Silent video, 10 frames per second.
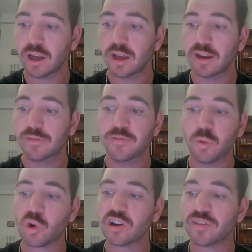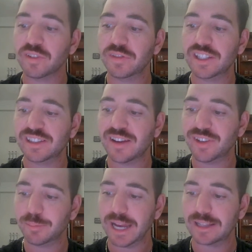in
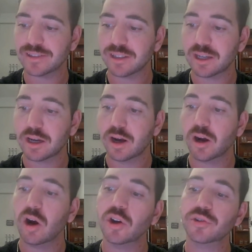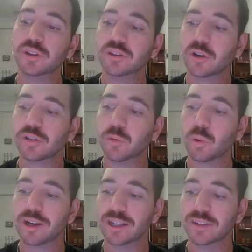457 at-bats,
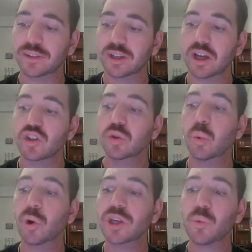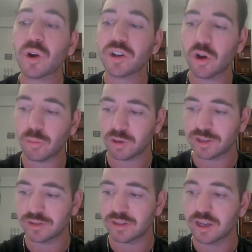134 hits, 21 home
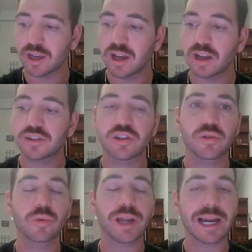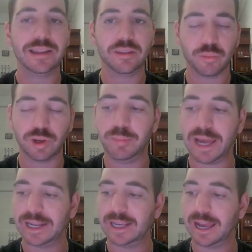runs, a .293
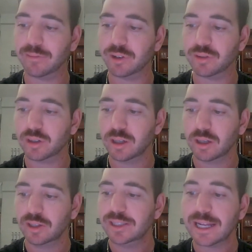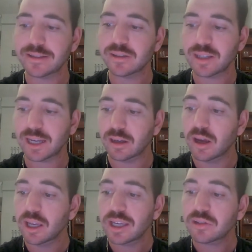batting average. Like, that's insane.
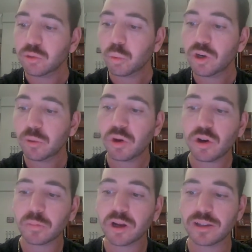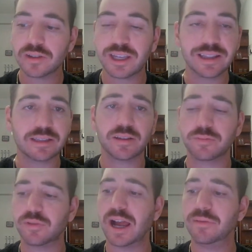He had 21 home runs in less than
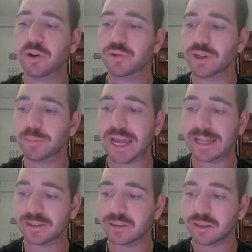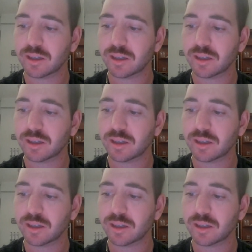500 at-bats.